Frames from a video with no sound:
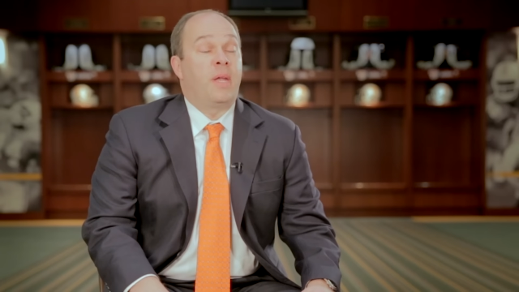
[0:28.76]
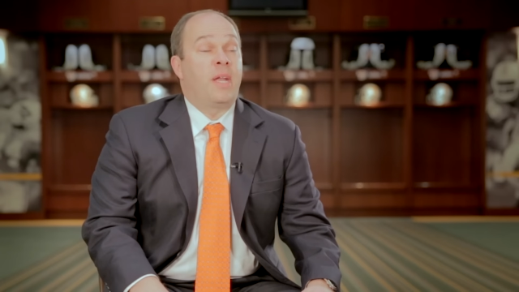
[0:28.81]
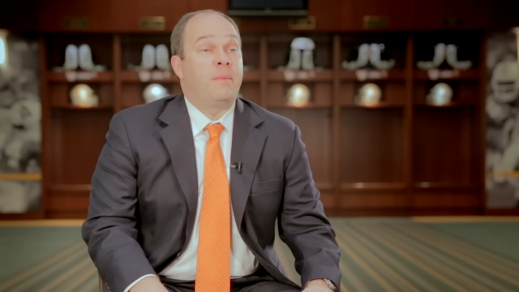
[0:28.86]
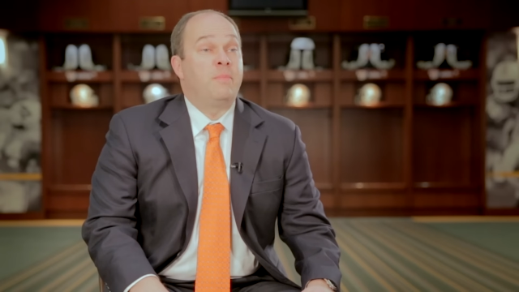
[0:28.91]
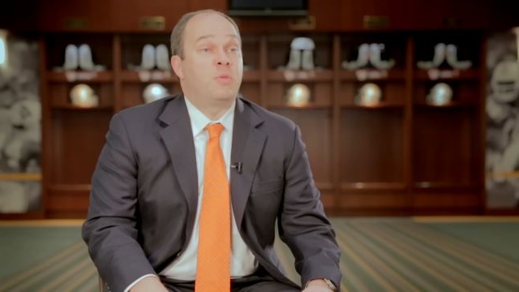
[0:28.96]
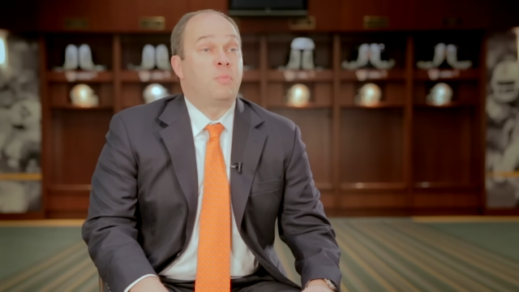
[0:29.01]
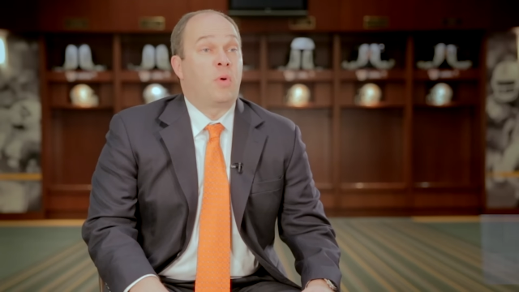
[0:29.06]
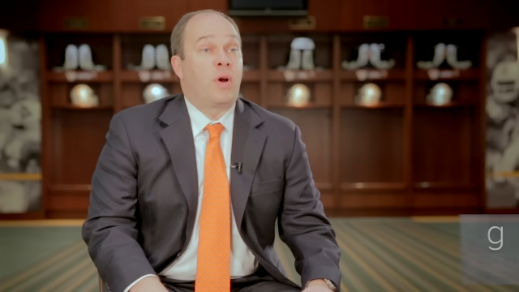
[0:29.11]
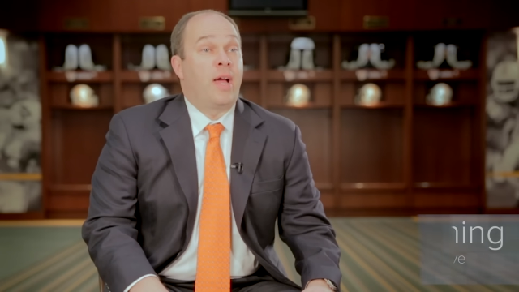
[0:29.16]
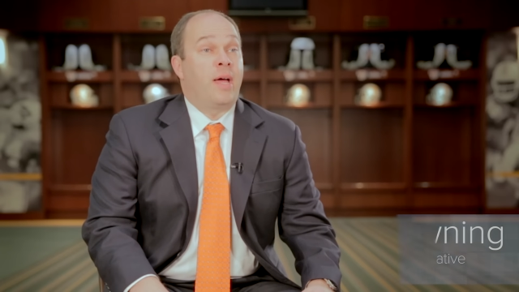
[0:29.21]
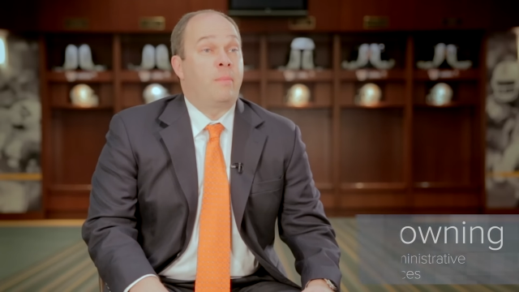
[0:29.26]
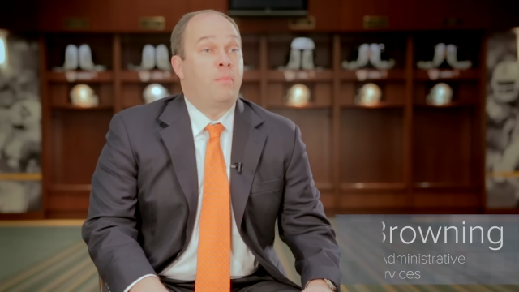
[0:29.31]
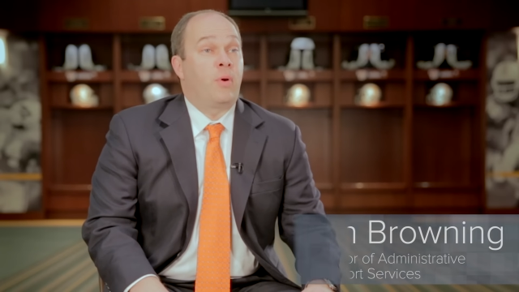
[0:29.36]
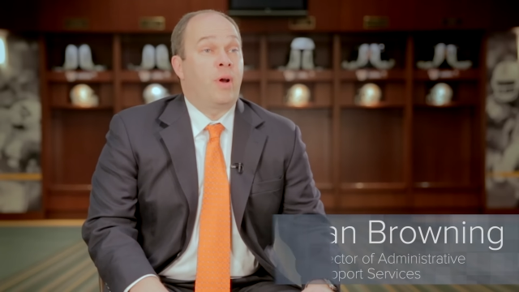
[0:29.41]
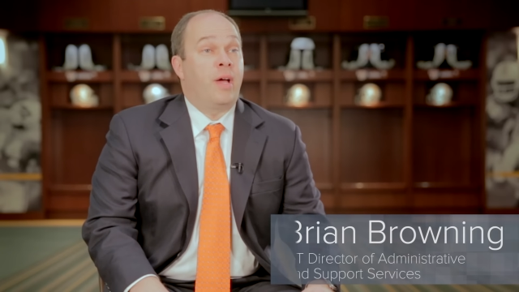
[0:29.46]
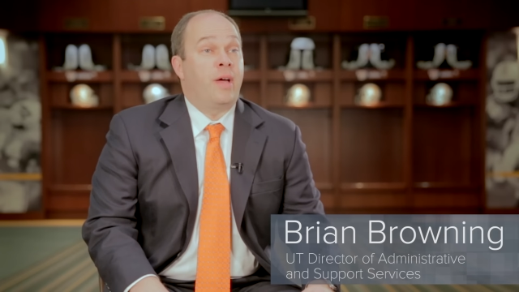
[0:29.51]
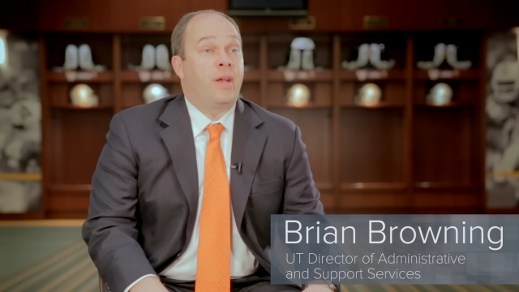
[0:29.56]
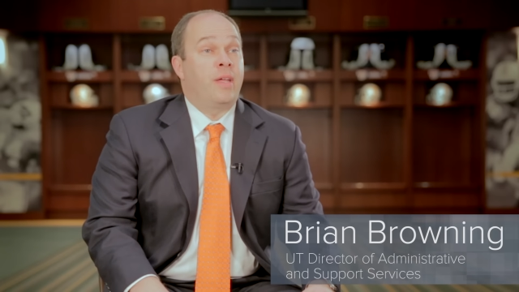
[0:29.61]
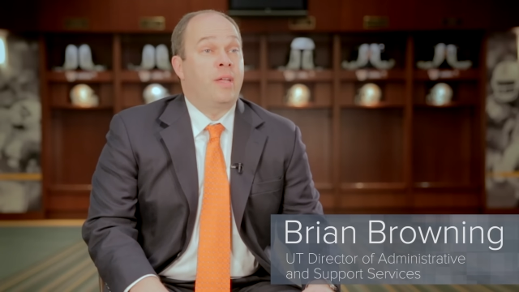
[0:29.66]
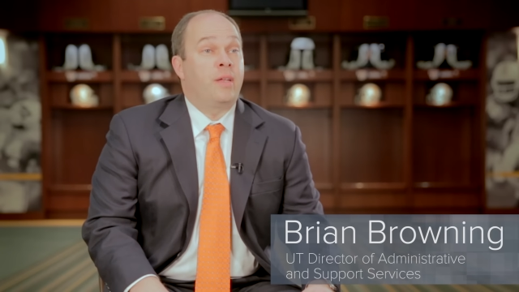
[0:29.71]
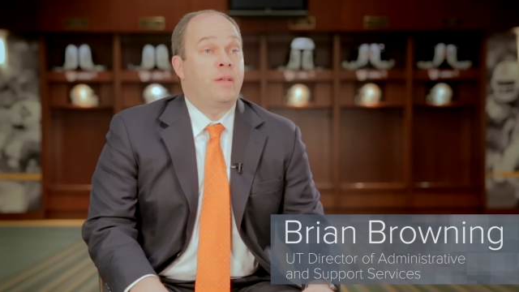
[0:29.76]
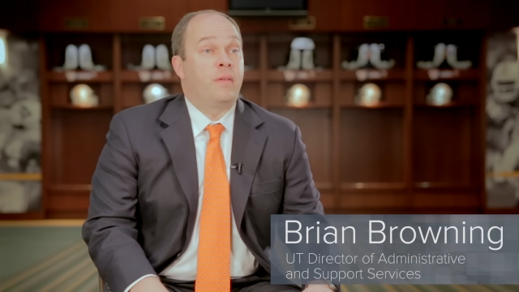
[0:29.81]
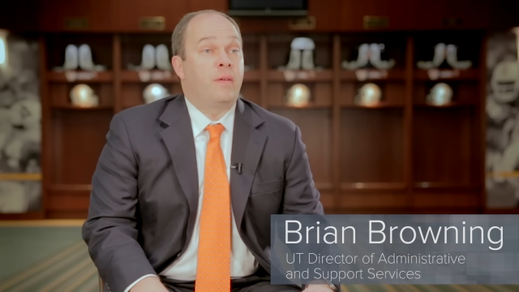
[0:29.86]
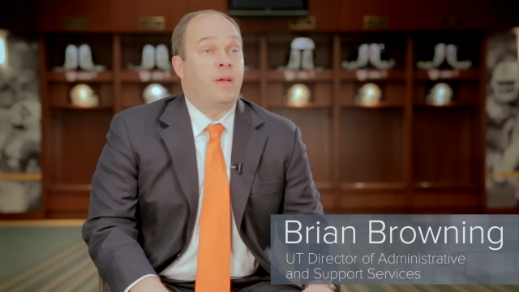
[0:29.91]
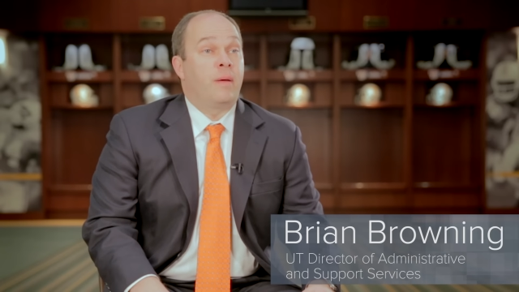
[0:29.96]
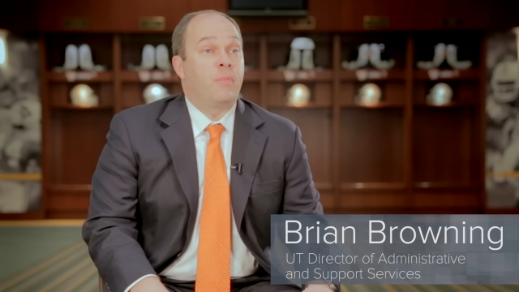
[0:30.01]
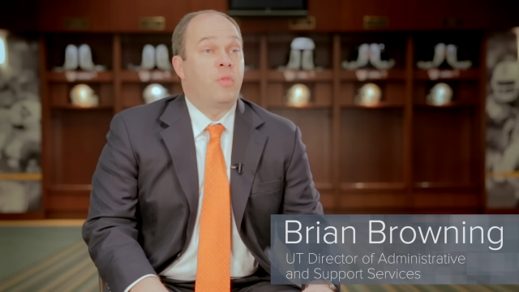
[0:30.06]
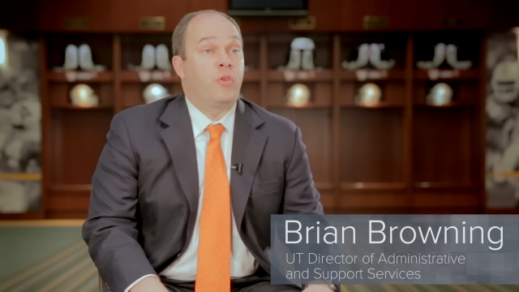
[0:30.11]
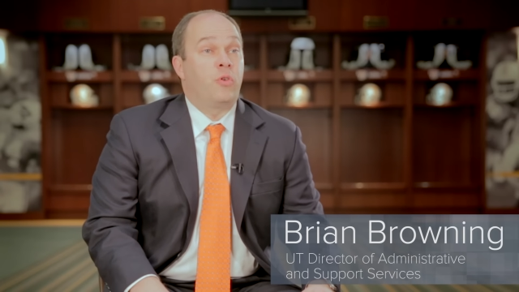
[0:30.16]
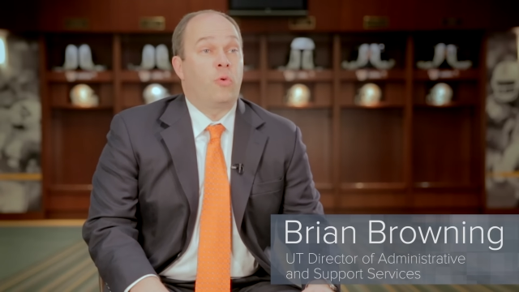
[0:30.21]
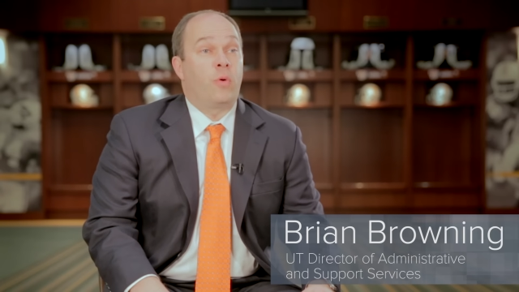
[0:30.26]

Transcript: My name is Brian Browning. I'm the